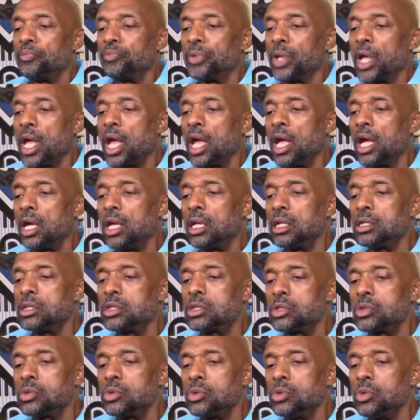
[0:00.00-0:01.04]
and
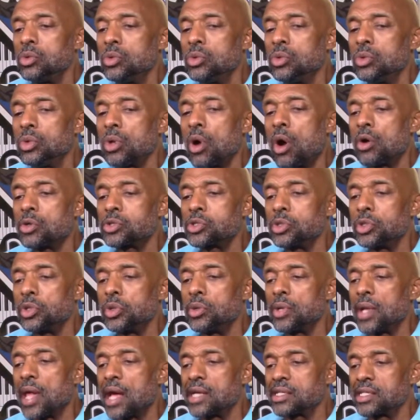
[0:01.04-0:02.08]
to also
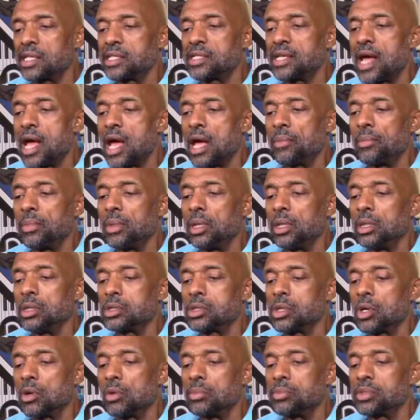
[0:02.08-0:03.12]
utilize that time in
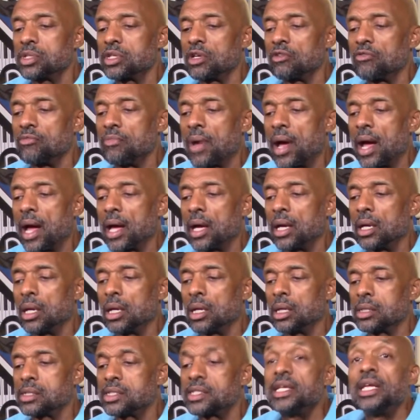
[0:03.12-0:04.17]
terms of
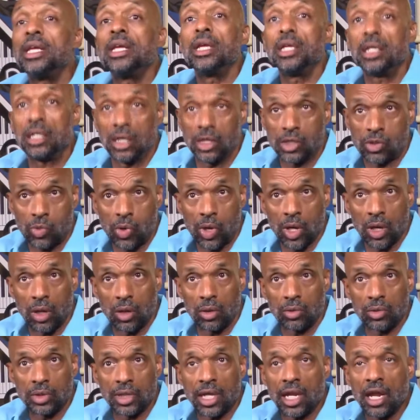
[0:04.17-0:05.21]
my singing as well,
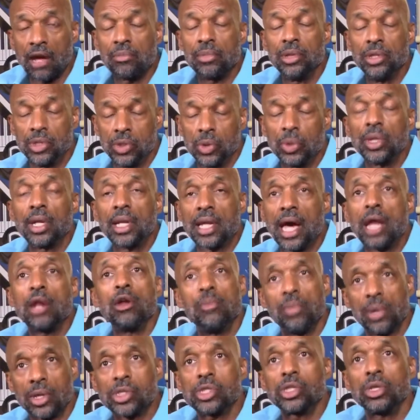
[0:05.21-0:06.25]
that I've been doing a lot on
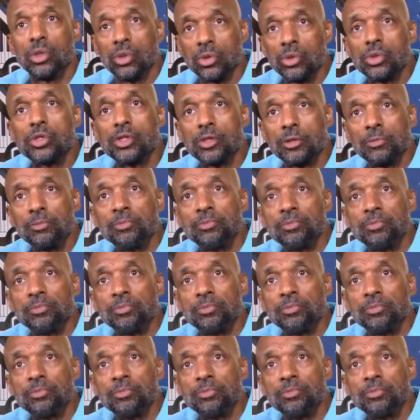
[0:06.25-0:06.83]
my shows.